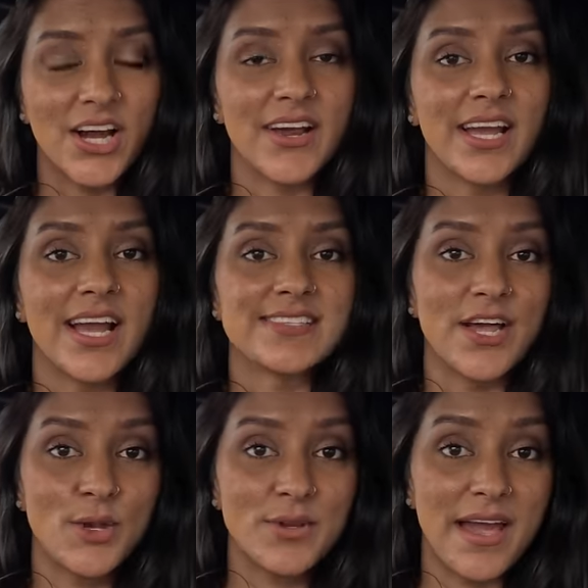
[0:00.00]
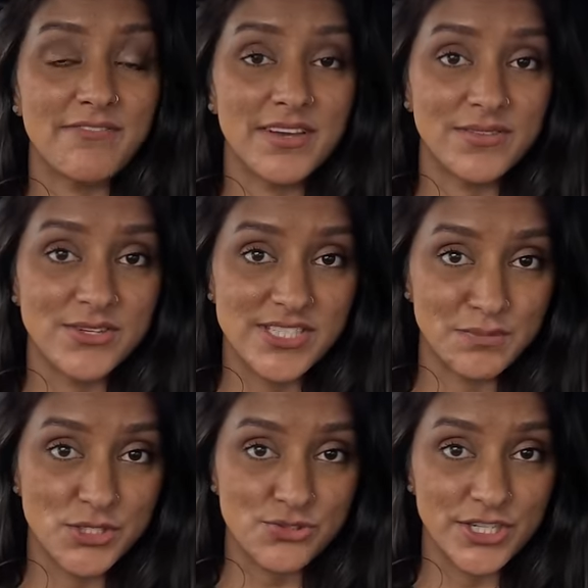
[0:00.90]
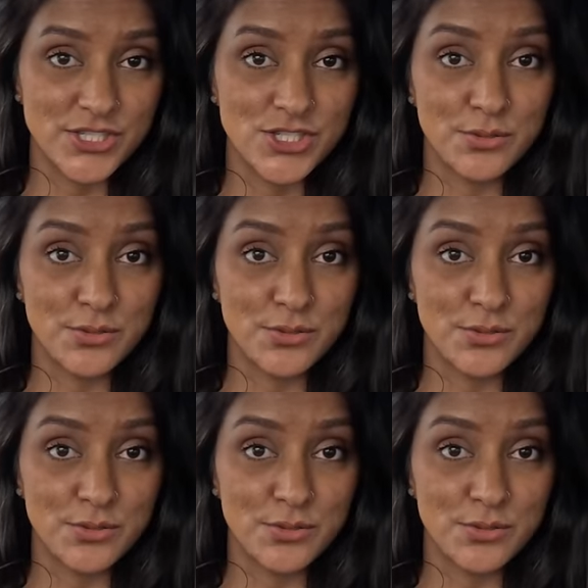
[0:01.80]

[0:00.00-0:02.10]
Alright guys, I hope you have found those demonstrations